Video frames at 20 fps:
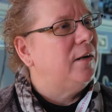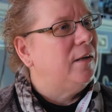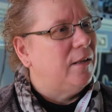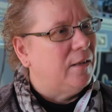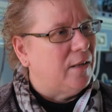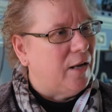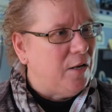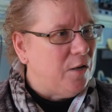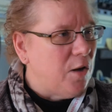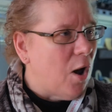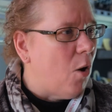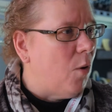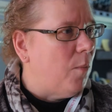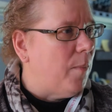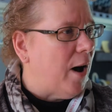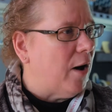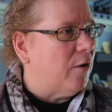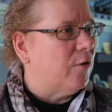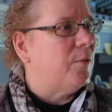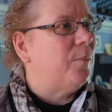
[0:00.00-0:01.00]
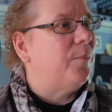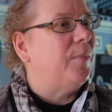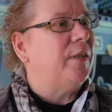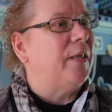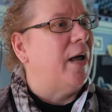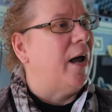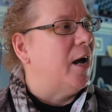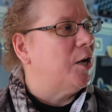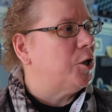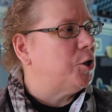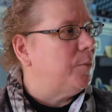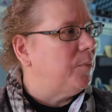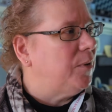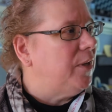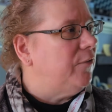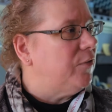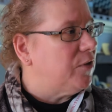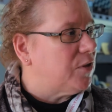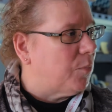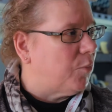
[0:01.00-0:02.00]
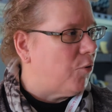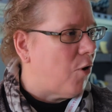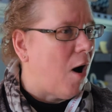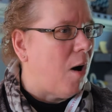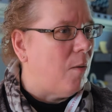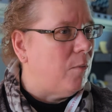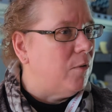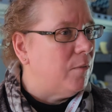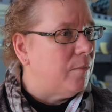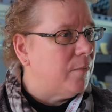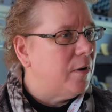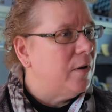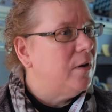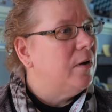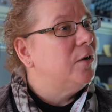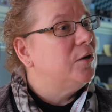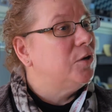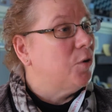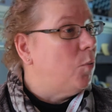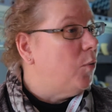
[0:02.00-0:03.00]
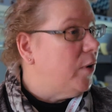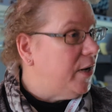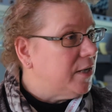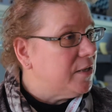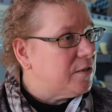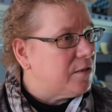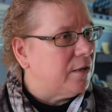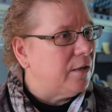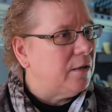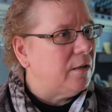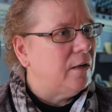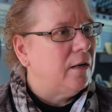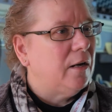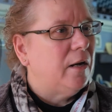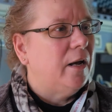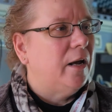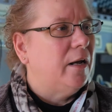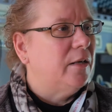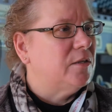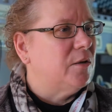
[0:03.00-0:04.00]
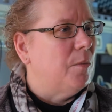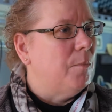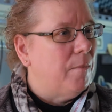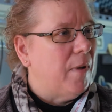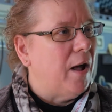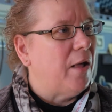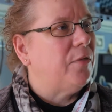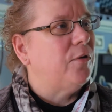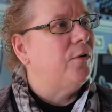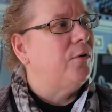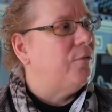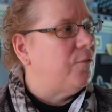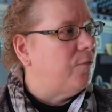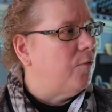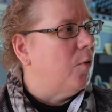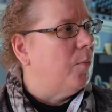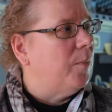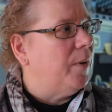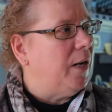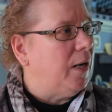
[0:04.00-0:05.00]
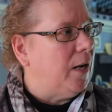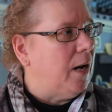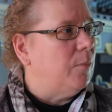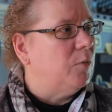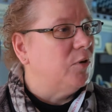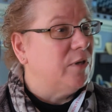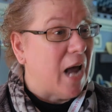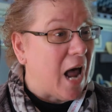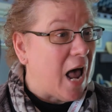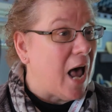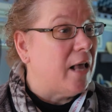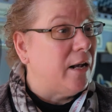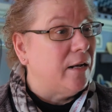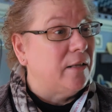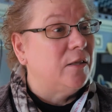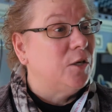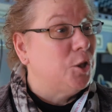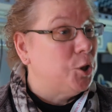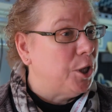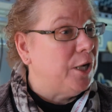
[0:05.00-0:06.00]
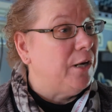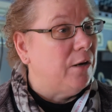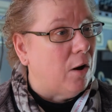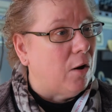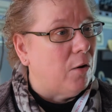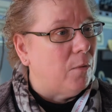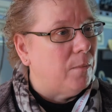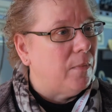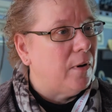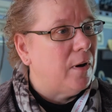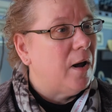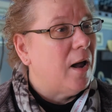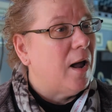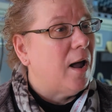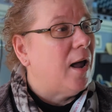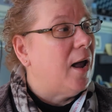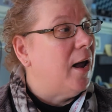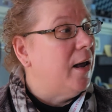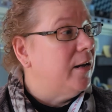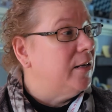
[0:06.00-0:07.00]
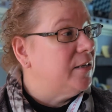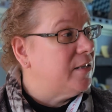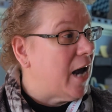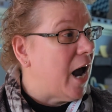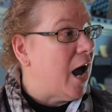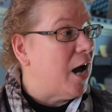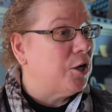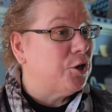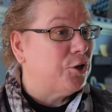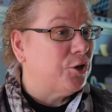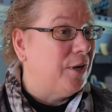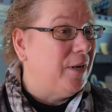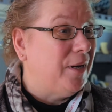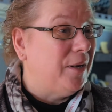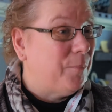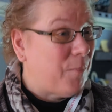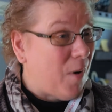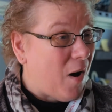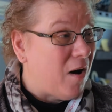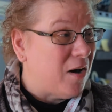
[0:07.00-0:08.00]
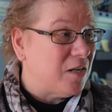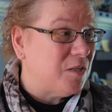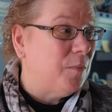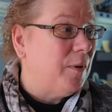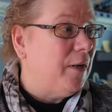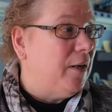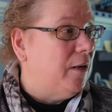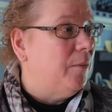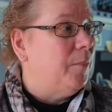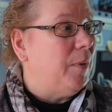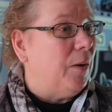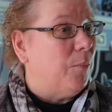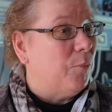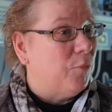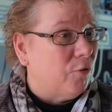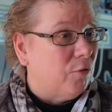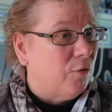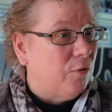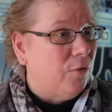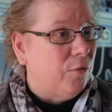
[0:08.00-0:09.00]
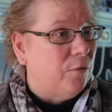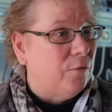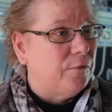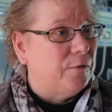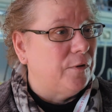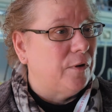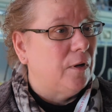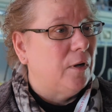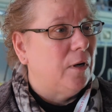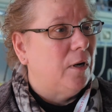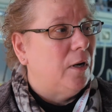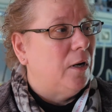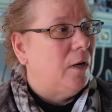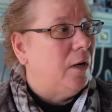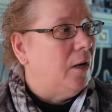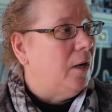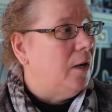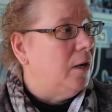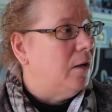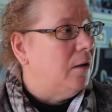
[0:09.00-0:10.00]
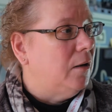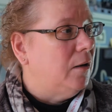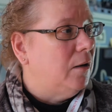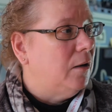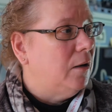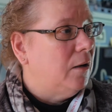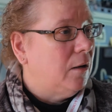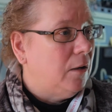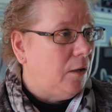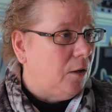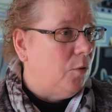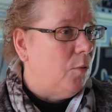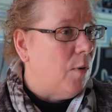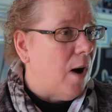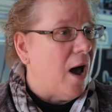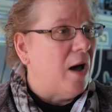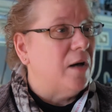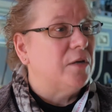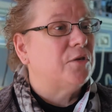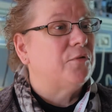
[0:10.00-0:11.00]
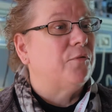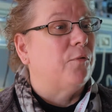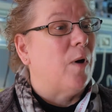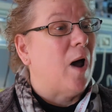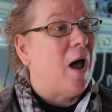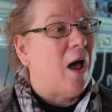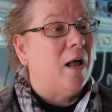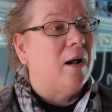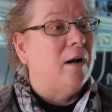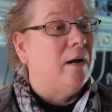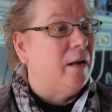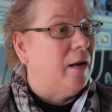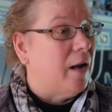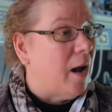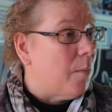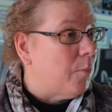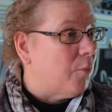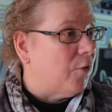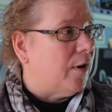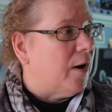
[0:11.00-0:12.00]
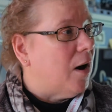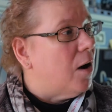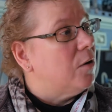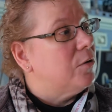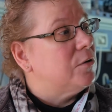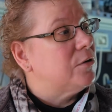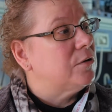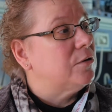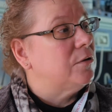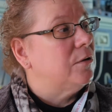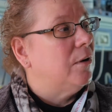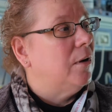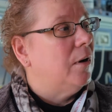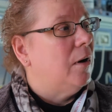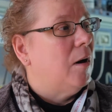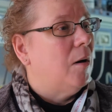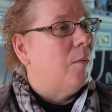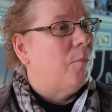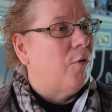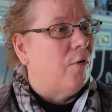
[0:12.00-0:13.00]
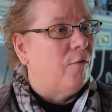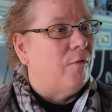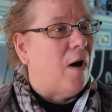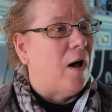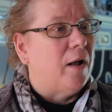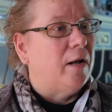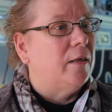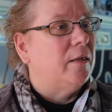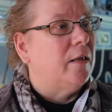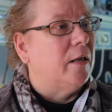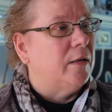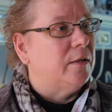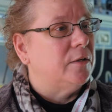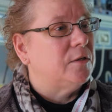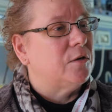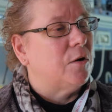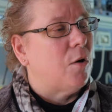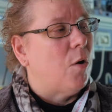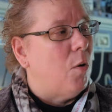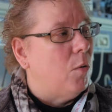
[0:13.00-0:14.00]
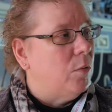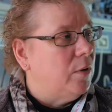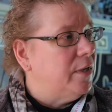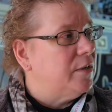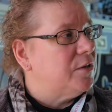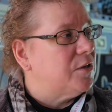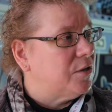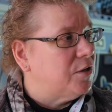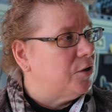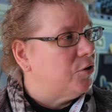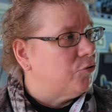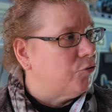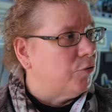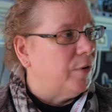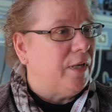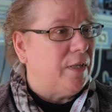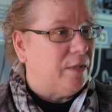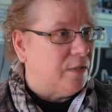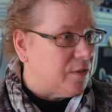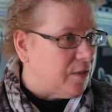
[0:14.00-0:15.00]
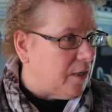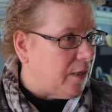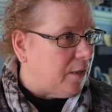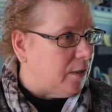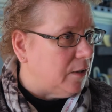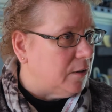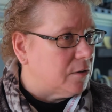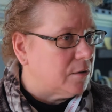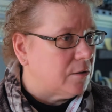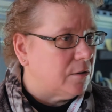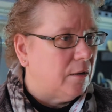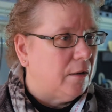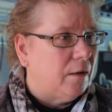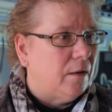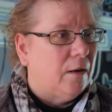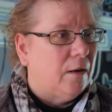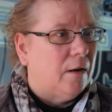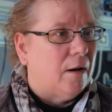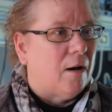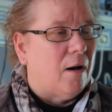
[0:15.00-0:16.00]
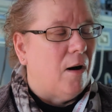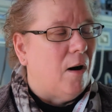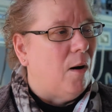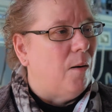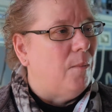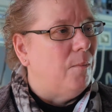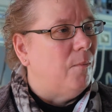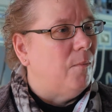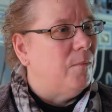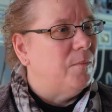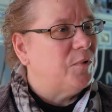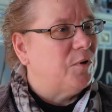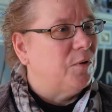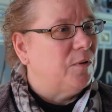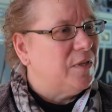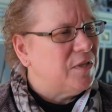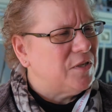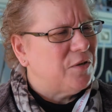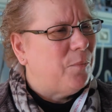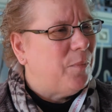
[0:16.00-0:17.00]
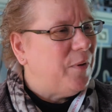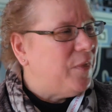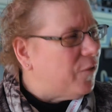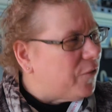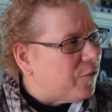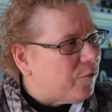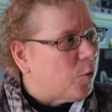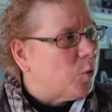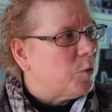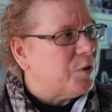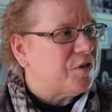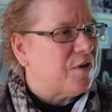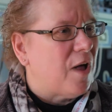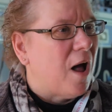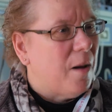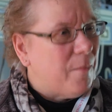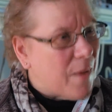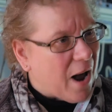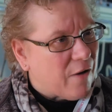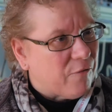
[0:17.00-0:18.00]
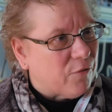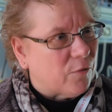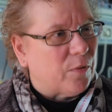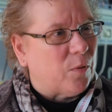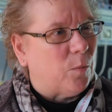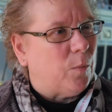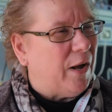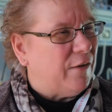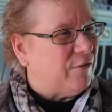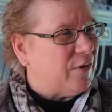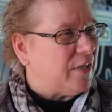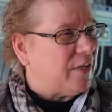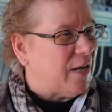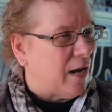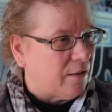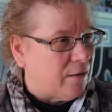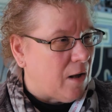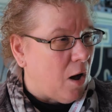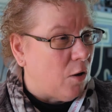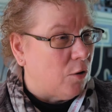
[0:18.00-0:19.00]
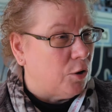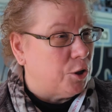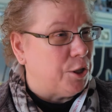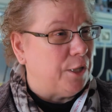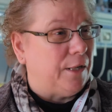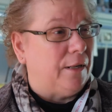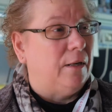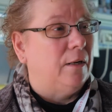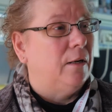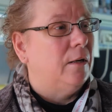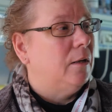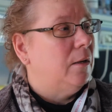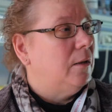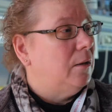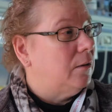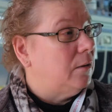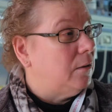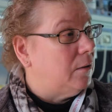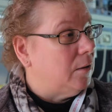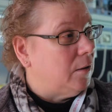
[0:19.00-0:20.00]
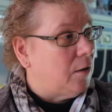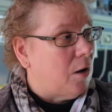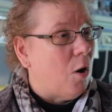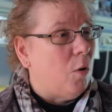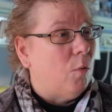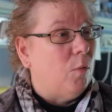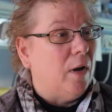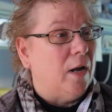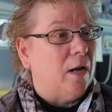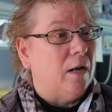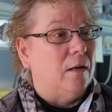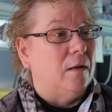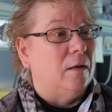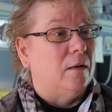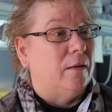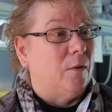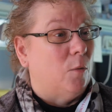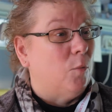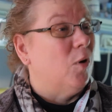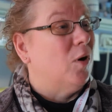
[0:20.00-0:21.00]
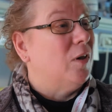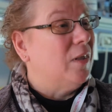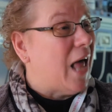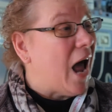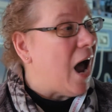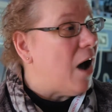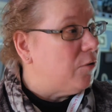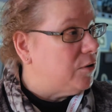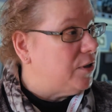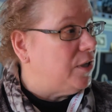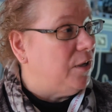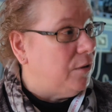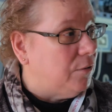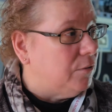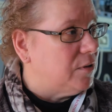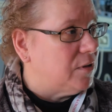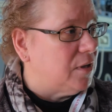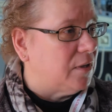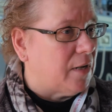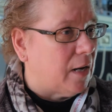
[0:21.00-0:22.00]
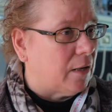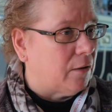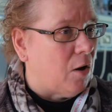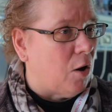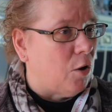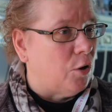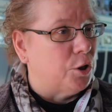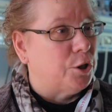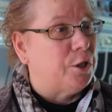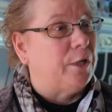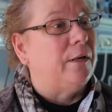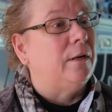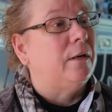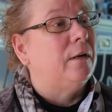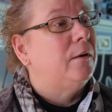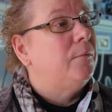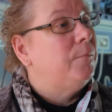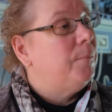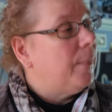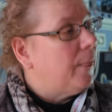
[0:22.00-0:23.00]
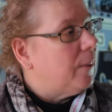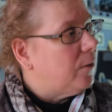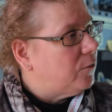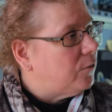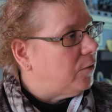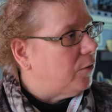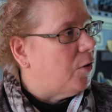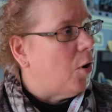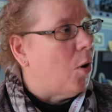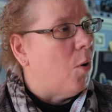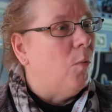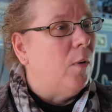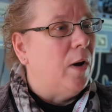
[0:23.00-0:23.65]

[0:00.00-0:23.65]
they know about it, but they actually believe it's a problem. So what is it? It's a method for being able to edit the genome. And it's actually possibly going to be approved in US for editing embryos, provided that it's to treat disease. So this will be the first time ever that we have the technology to go in, that we're allowed to use the technology to go